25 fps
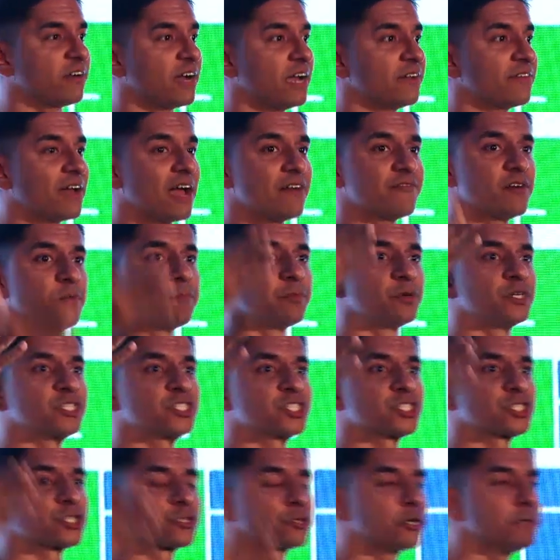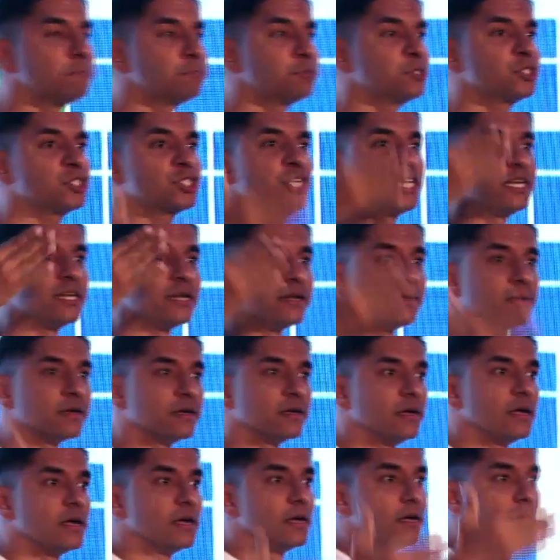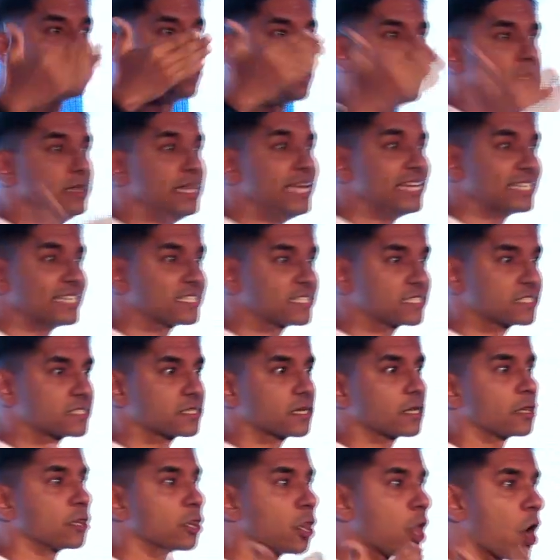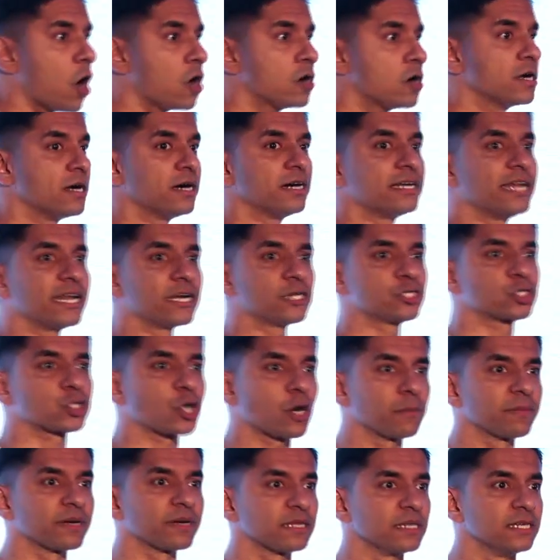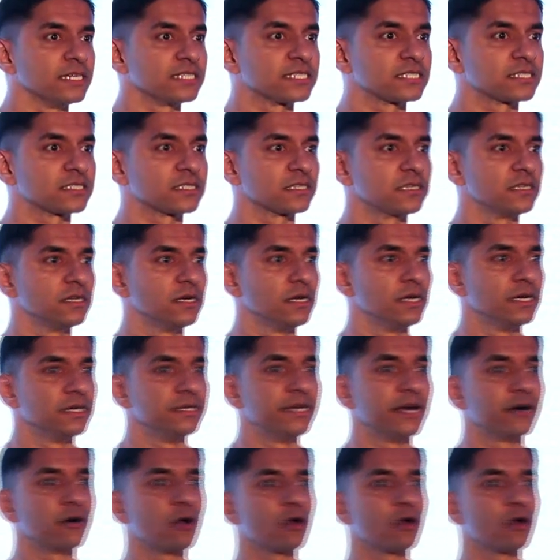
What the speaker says: have a prescription list longer than a shopping list. They're on